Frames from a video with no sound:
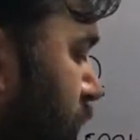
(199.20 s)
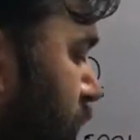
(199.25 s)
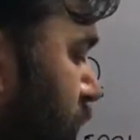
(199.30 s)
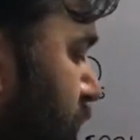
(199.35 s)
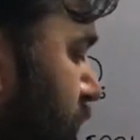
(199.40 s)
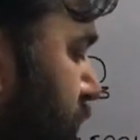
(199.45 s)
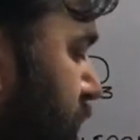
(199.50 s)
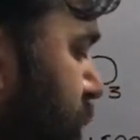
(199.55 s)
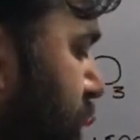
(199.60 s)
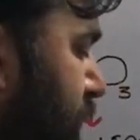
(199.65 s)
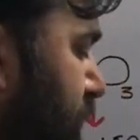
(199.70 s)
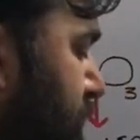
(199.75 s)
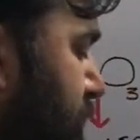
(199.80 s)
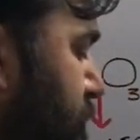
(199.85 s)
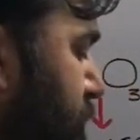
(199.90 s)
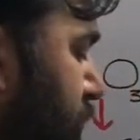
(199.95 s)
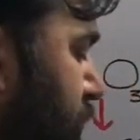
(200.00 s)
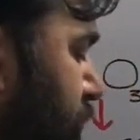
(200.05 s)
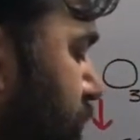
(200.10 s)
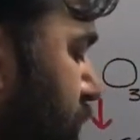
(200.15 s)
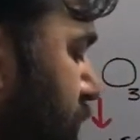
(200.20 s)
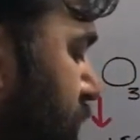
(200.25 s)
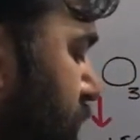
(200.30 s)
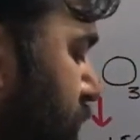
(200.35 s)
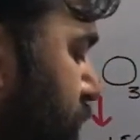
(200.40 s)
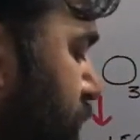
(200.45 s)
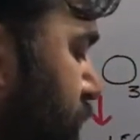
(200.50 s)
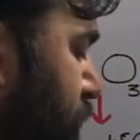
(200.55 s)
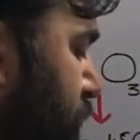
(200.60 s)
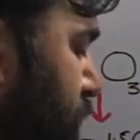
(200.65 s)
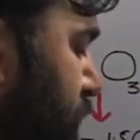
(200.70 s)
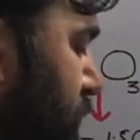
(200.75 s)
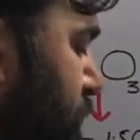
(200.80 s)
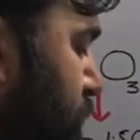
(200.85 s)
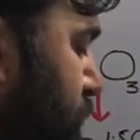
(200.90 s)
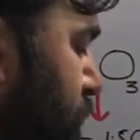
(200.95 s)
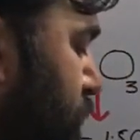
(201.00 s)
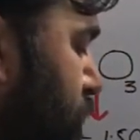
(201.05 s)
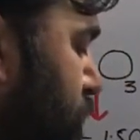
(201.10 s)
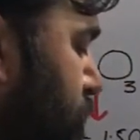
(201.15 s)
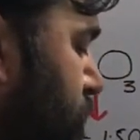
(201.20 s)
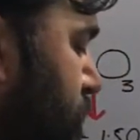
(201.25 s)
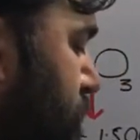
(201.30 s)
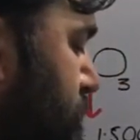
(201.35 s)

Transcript: divided by 24 dm cube.